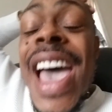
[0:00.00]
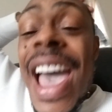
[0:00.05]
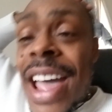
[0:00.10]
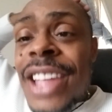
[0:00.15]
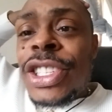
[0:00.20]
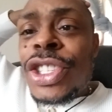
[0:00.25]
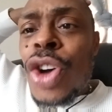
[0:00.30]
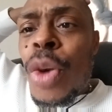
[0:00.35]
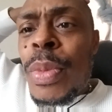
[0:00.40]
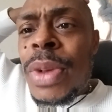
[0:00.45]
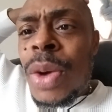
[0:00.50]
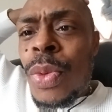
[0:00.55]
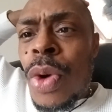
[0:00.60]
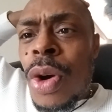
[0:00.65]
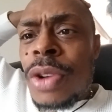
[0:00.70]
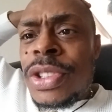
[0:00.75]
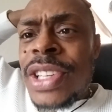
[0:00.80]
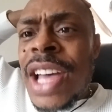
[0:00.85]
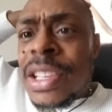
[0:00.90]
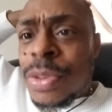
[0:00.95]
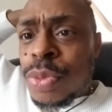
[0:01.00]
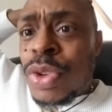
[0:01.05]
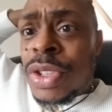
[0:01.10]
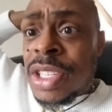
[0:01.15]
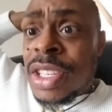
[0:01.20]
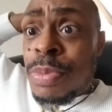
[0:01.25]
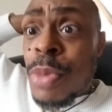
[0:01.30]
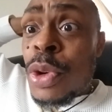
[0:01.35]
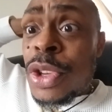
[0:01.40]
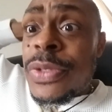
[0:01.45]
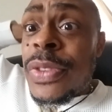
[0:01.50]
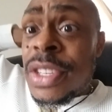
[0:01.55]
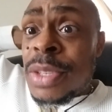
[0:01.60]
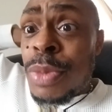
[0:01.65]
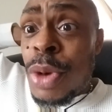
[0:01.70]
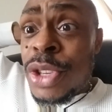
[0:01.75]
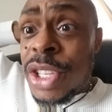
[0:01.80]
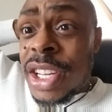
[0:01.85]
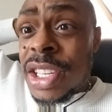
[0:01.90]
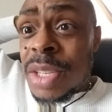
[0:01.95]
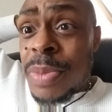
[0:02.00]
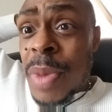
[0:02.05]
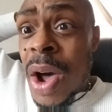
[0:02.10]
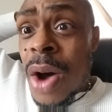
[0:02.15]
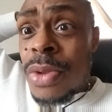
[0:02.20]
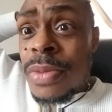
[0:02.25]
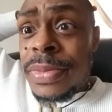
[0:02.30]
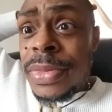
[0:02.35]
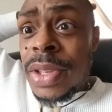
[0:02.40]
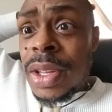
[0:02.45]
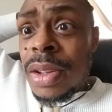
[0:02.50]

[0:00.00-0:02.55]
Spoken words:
In so many words, that's what most of his music is about.